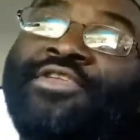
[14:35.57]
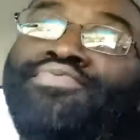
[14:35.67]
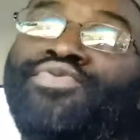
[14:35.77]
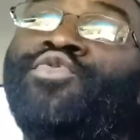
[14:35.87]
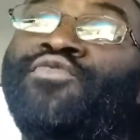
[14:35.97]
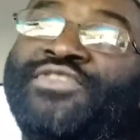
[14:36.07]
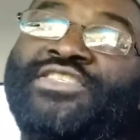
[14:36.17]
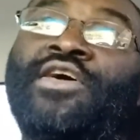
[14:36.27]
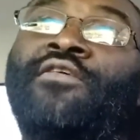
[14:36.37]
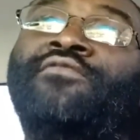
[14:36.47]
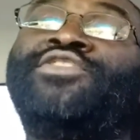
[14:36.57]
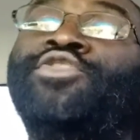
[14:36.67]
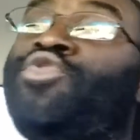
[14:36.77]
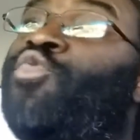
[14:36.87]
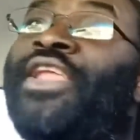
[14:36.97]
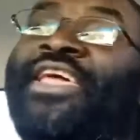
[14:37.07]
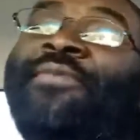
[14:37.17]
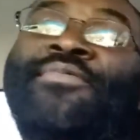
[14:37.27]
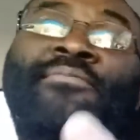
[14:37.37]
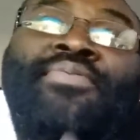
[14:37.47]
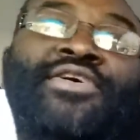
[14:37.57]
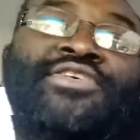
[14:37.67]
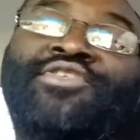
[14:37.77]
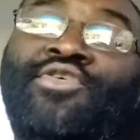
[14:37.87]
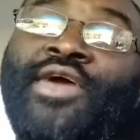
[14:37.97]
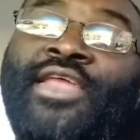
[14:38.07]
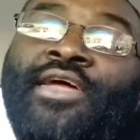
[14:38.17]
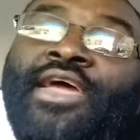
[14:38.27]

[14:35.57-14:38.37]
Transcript: approved for stuff. So you want to keep your personal credit